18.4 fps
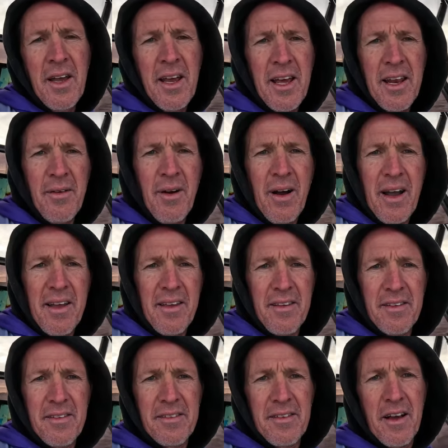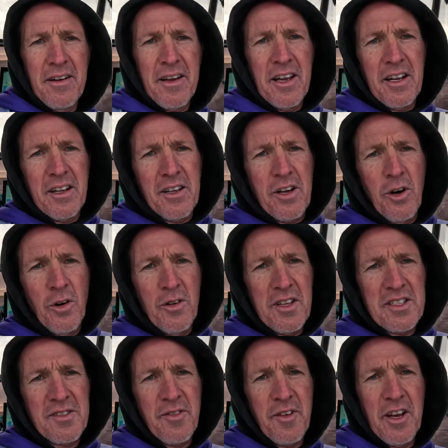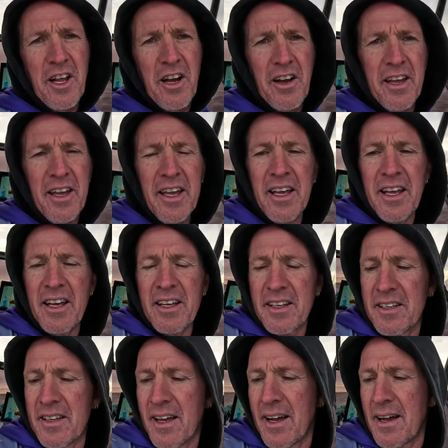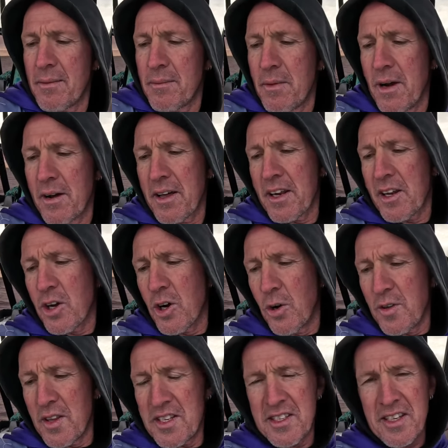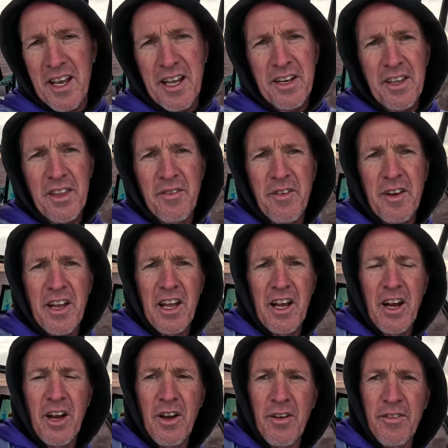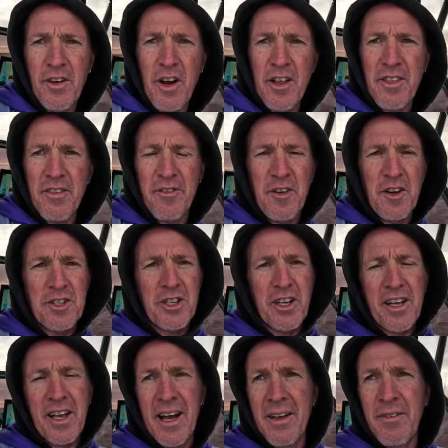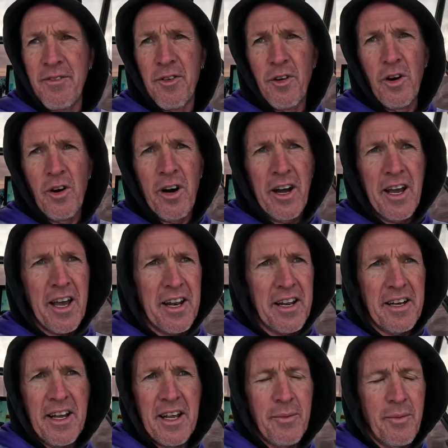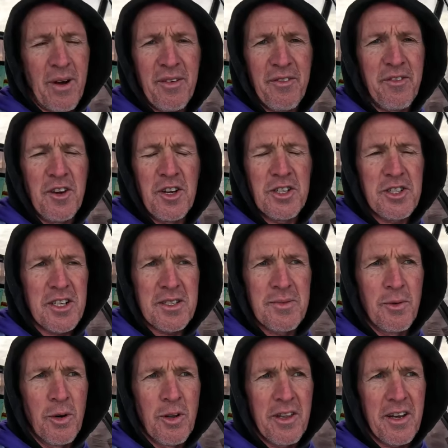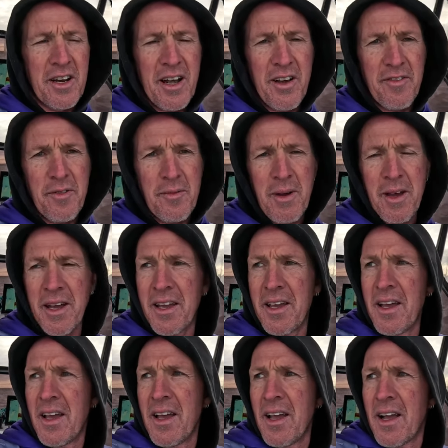Anyway, I'm gonna call this video here. I'm gonna call this the end of the video. I've got the fish I came for. I only need one fish, that's more than enough for me.